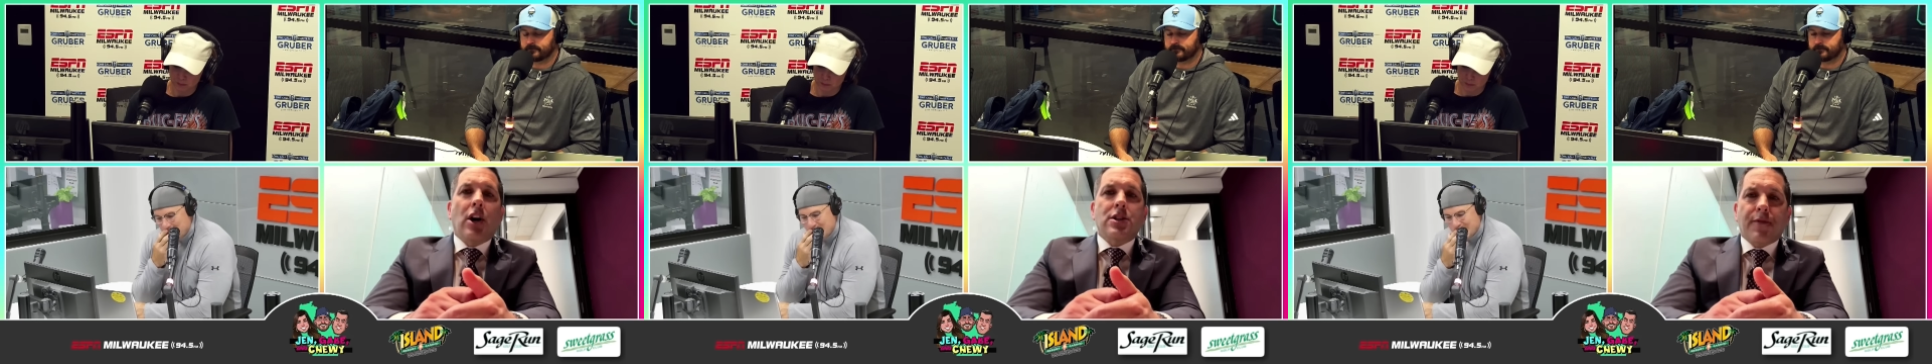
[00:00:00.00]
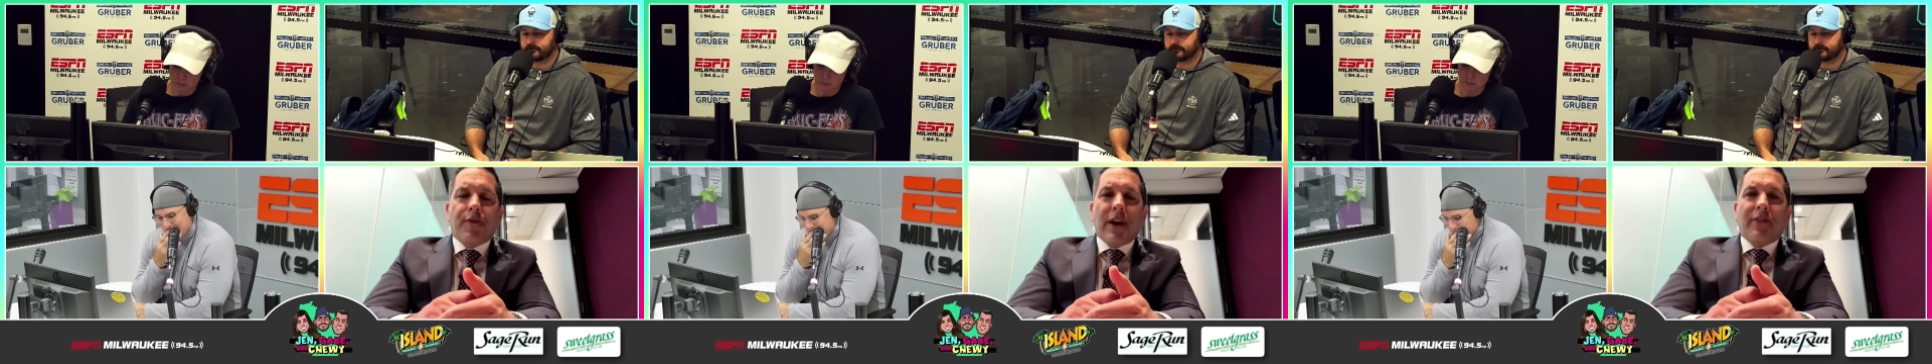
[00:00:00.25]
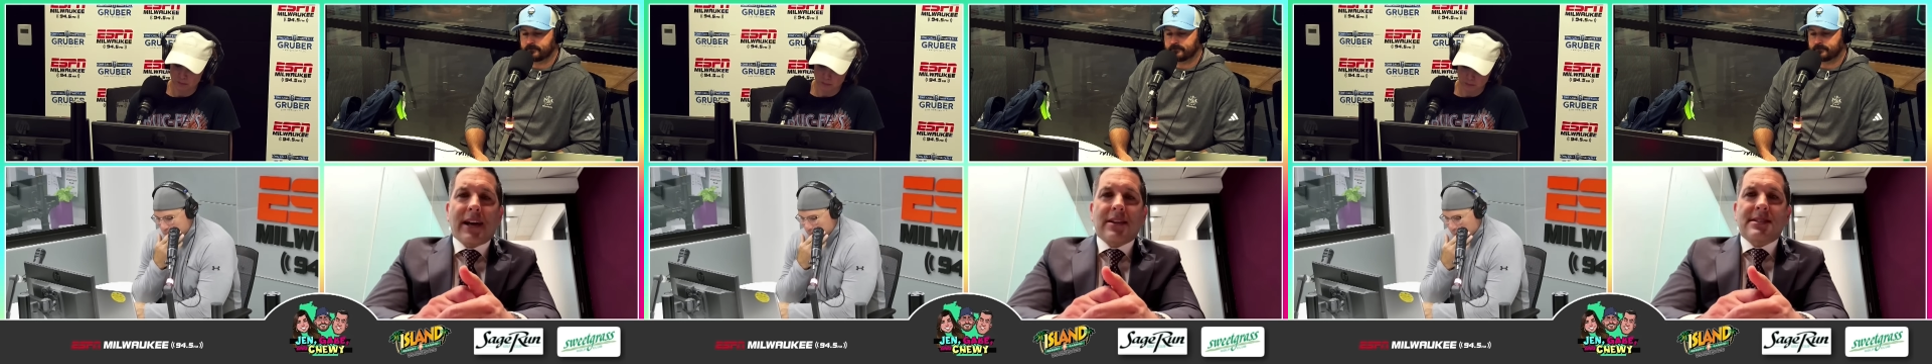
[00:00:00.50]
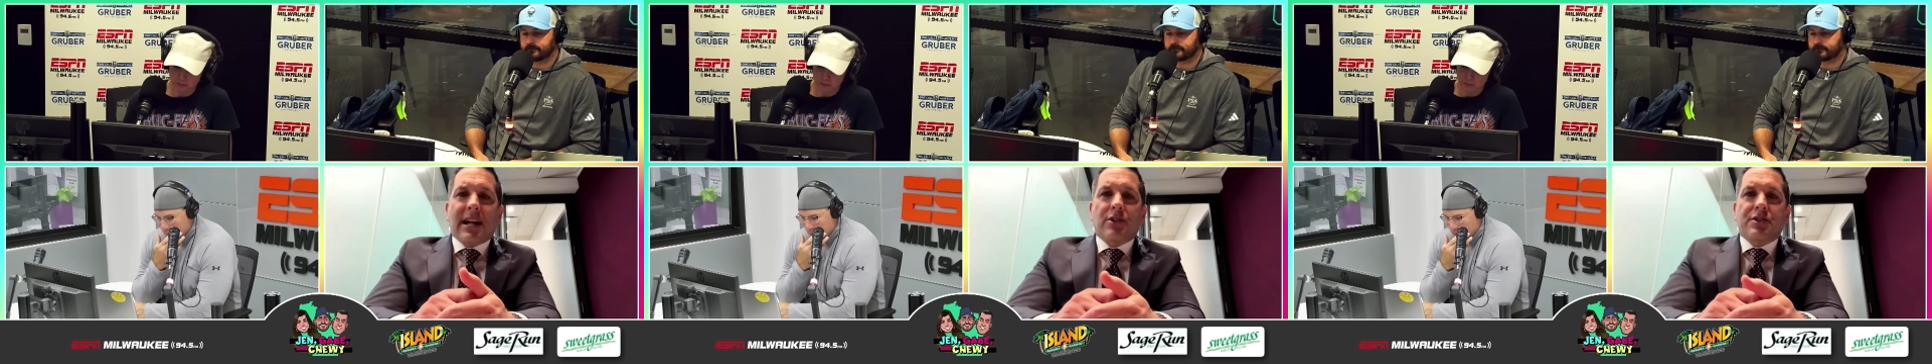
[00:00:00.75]

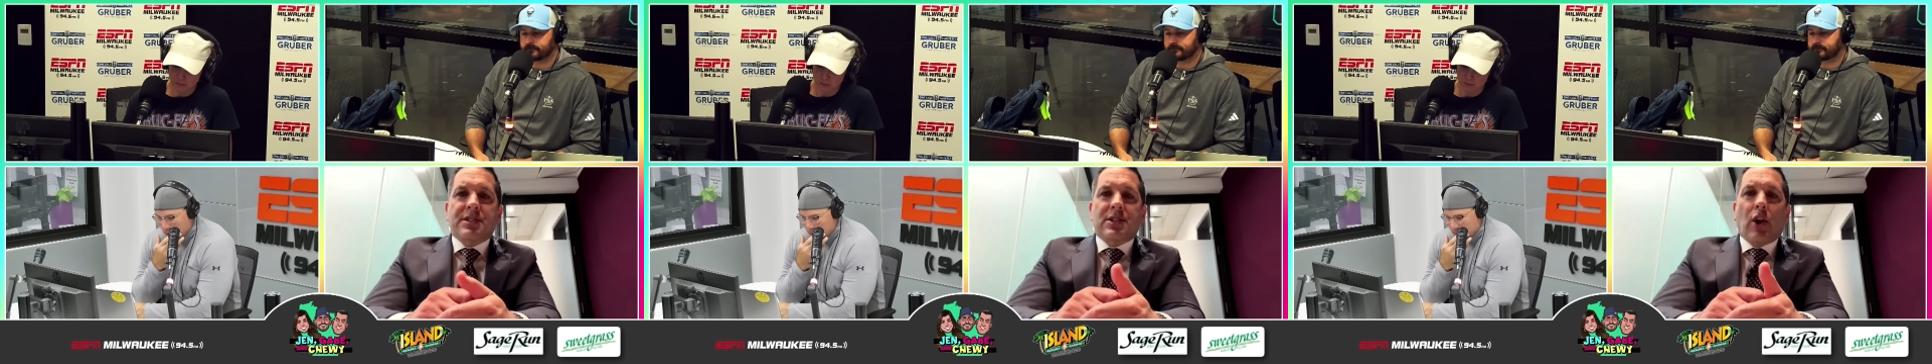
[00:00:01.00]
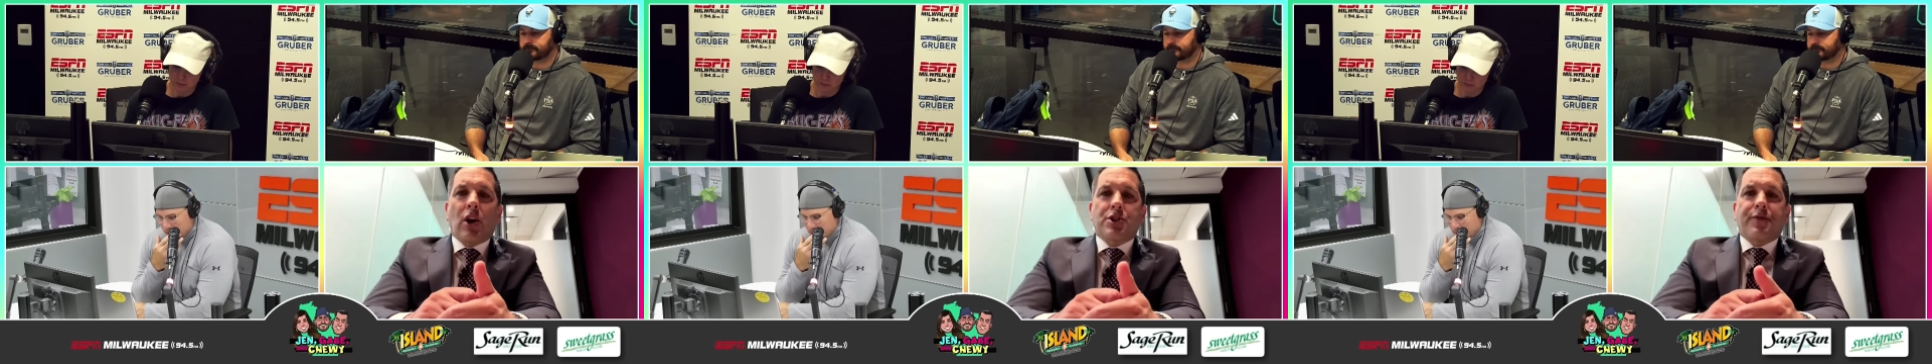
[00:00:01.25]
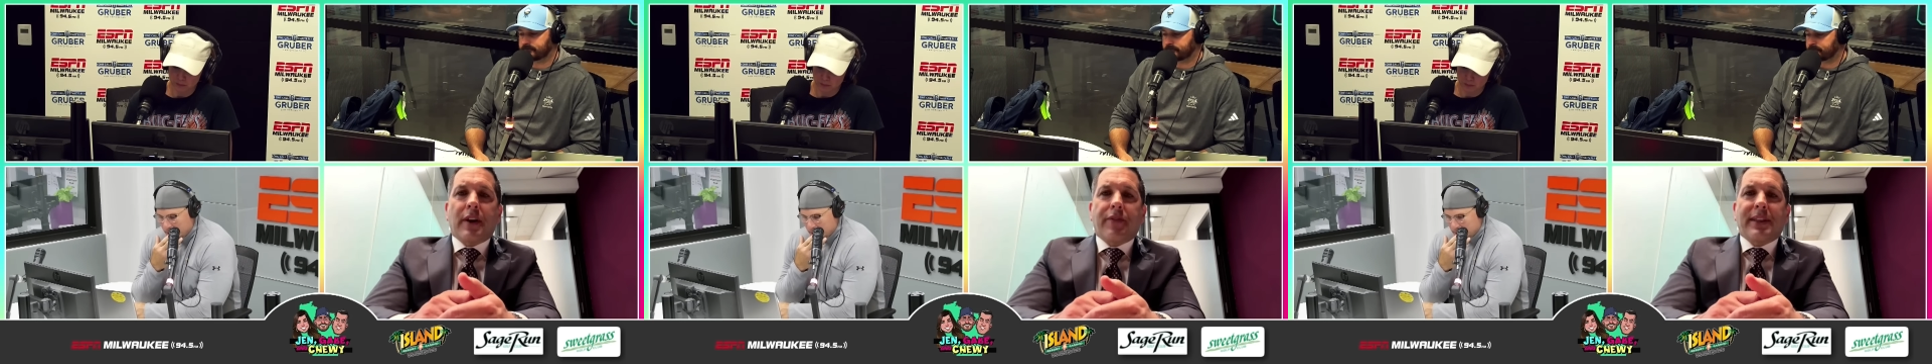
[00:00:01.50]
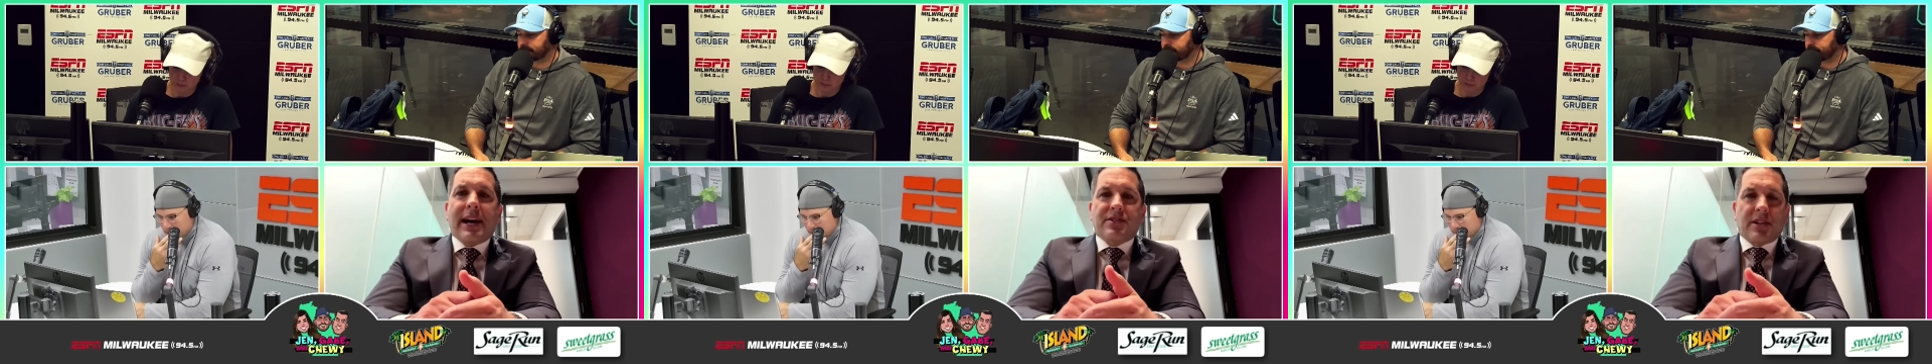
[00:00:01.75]
$105,000 is still
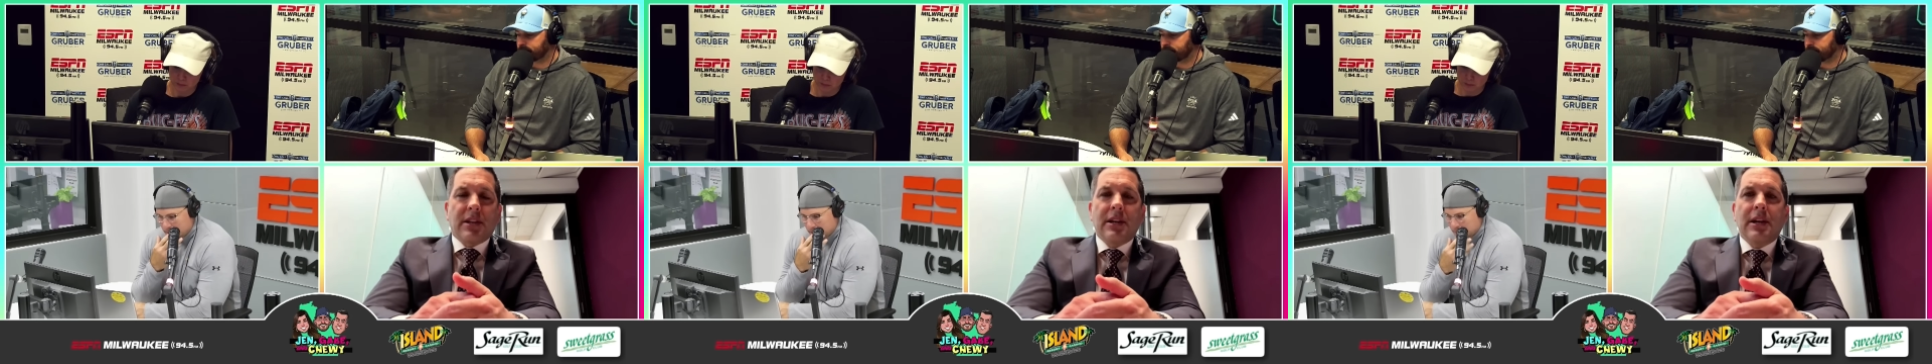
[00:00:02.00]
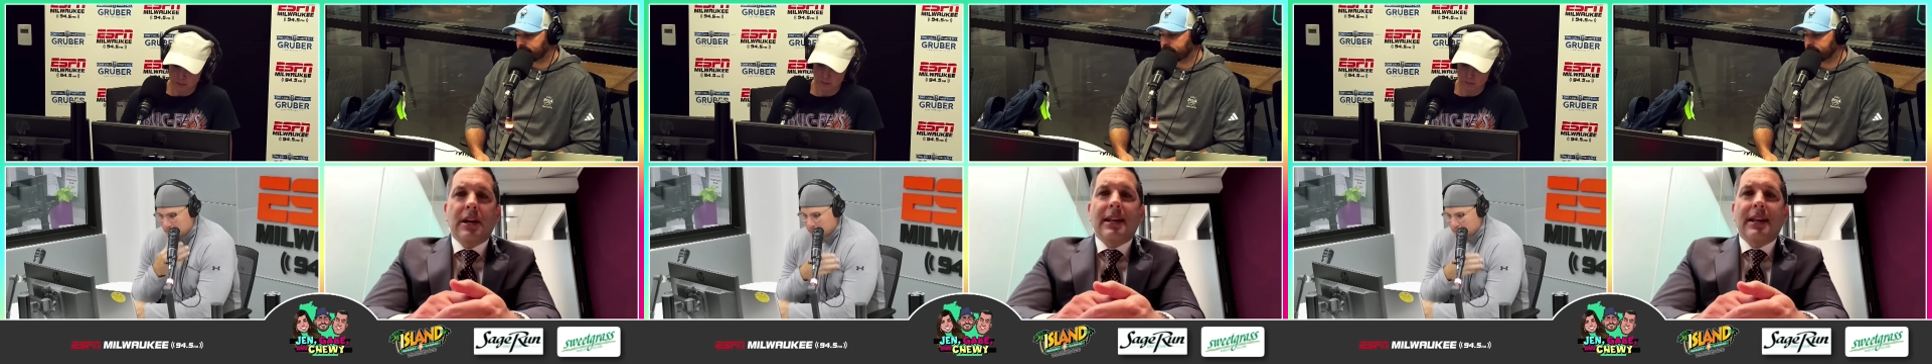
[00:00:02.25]
$105,000.